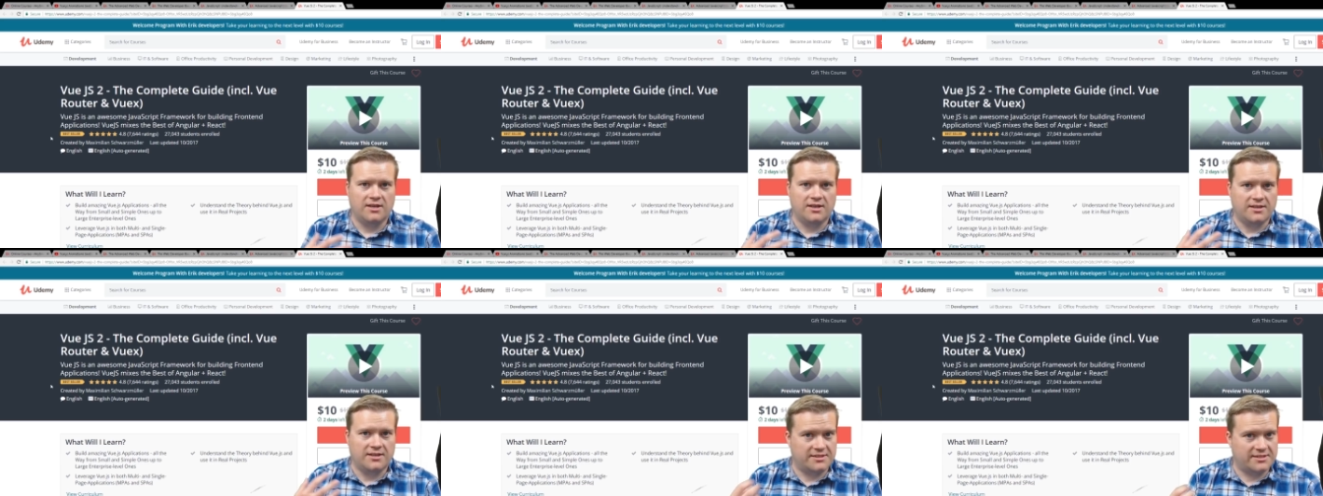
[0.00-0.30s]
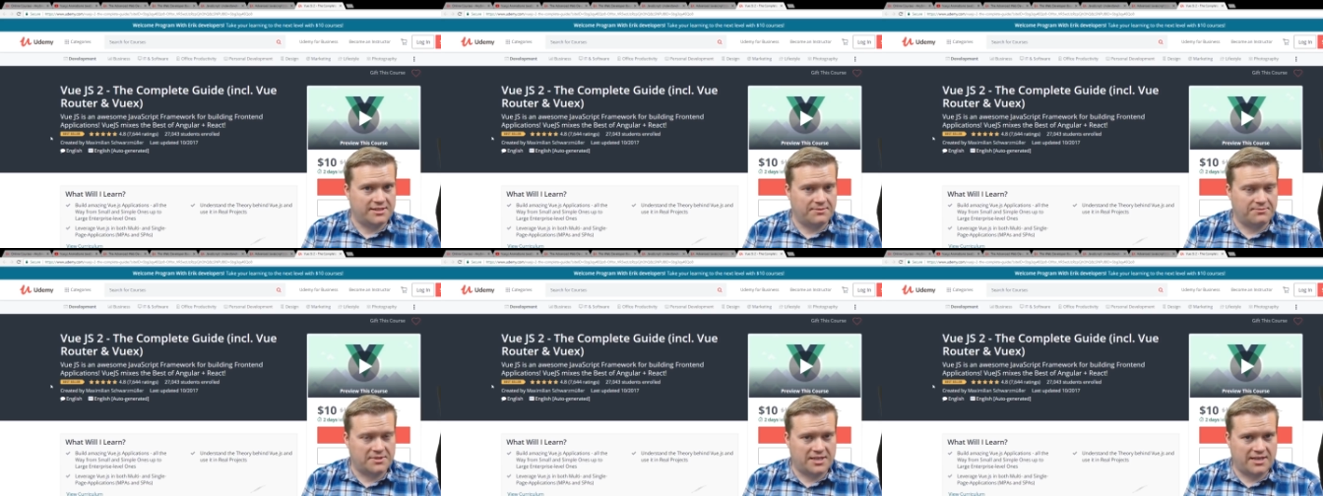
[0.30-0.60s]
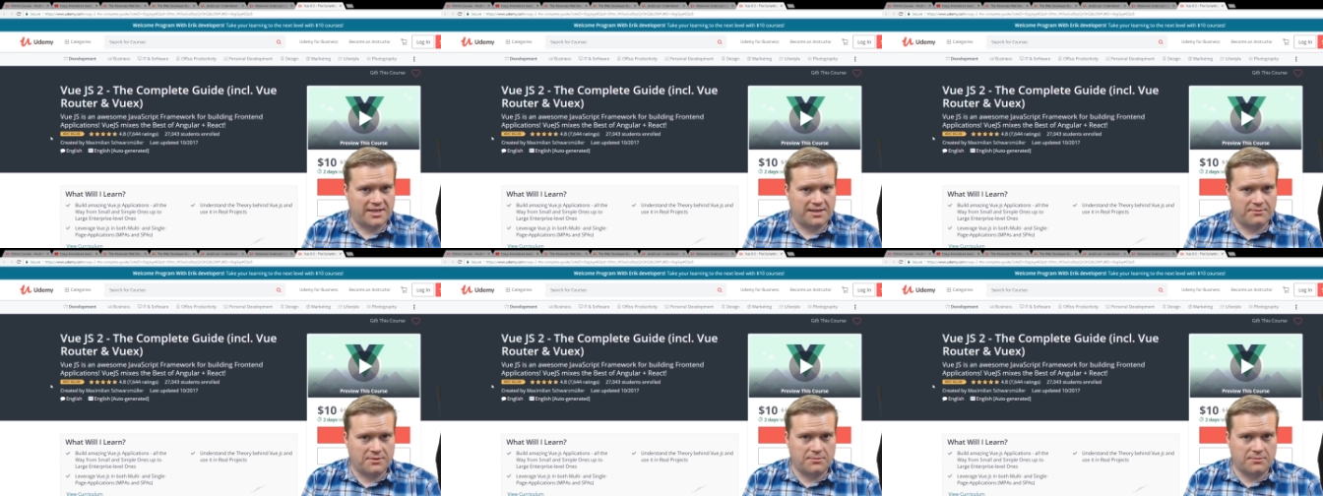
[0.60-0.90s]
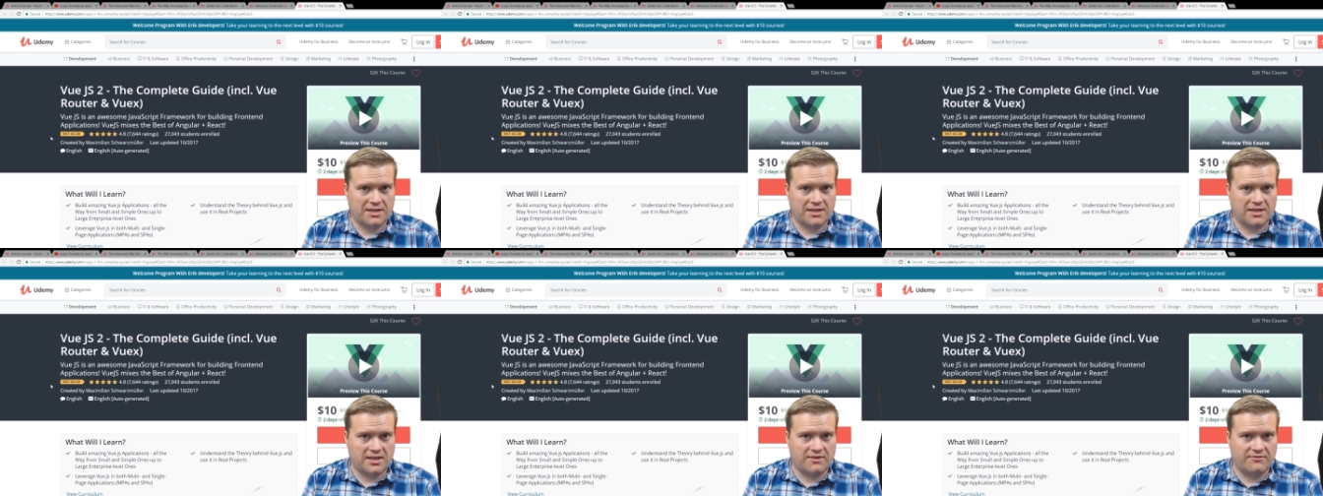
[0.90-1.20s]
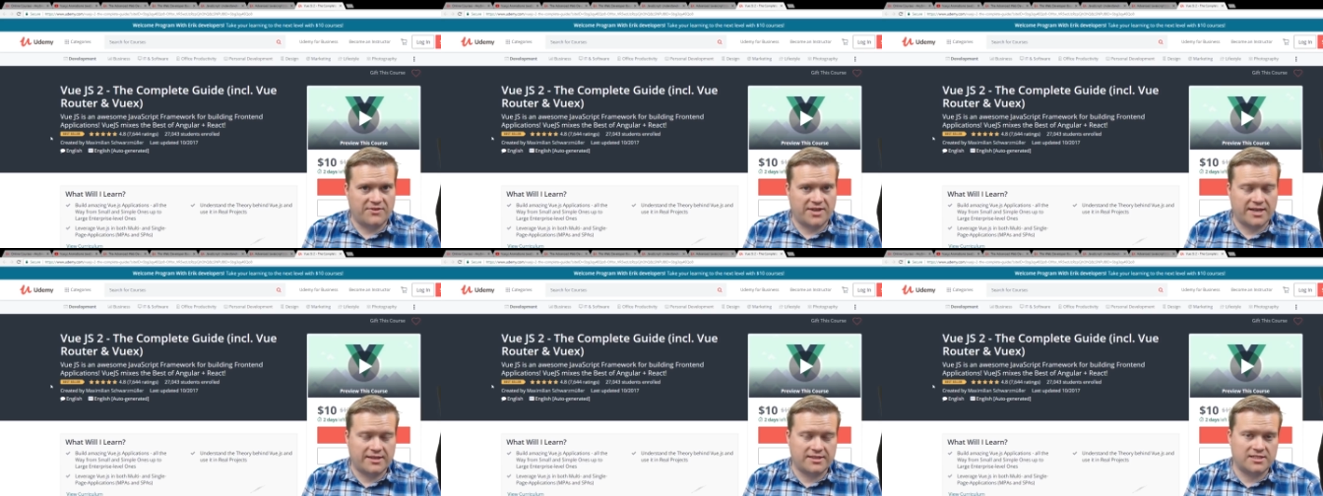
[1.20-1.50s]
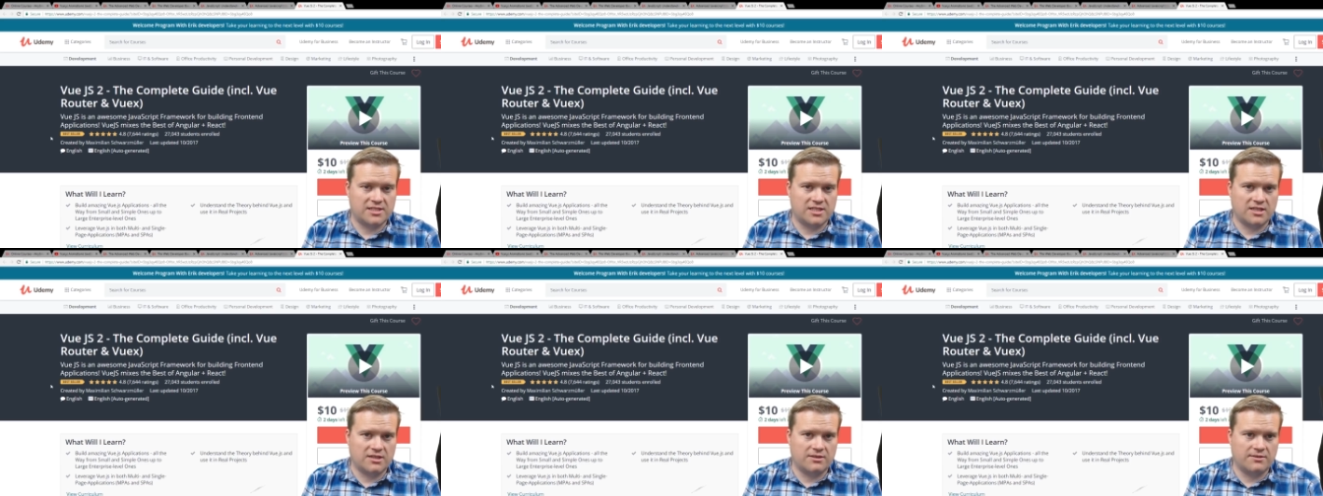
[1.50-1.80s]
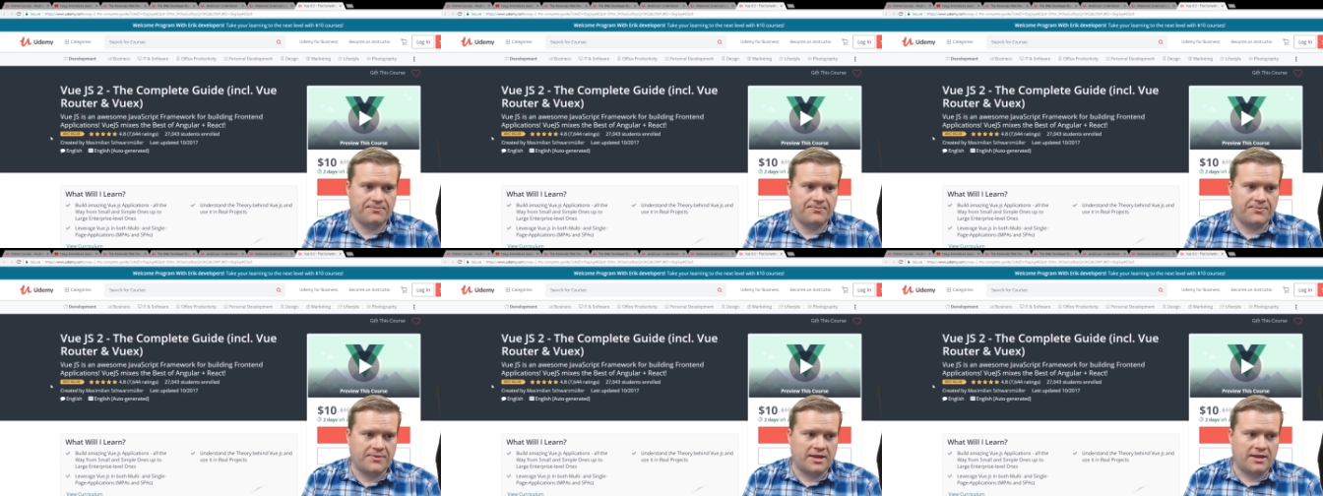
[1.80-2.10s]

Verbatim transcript: sometime the beginning of next year.